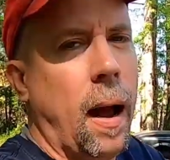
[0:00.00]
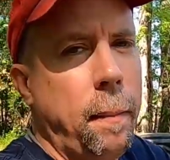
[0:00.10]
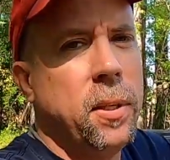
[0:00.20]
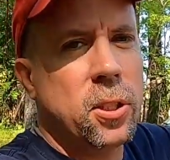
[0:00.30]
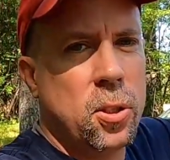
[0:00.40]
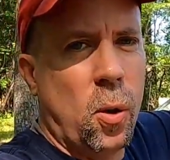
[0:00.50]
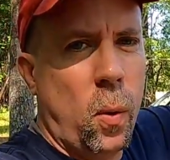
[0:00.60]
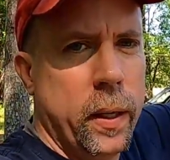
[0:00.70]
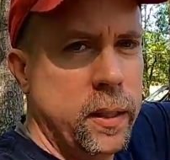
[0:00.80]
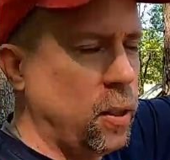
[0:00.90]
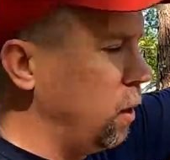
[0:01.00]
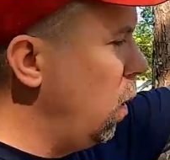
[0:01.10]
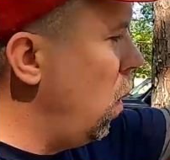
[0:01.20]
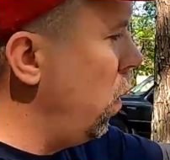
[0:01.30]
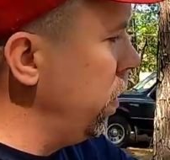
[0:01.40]
I'm just going to
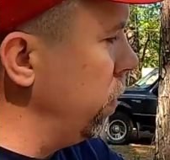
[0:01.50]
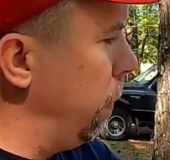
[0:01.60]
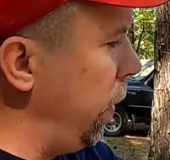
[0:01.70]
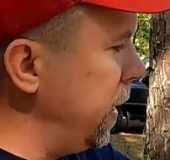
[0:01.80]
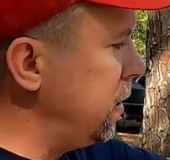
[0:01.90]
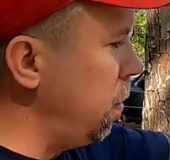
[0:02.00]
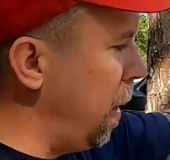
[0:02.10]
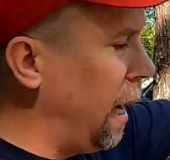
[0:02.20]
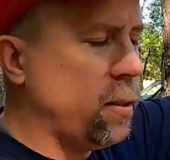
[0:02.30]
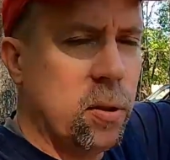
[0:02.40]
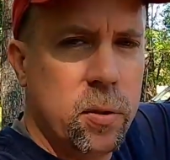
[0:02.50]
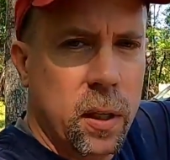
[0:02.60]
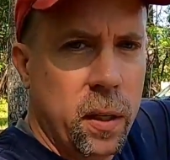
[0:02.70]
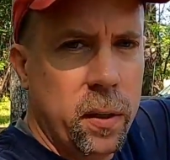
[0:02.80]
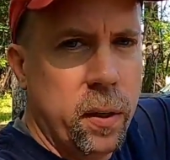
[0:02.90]
go on and replace the master
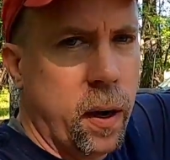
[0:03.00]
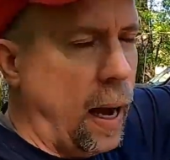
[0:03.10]
cylinder.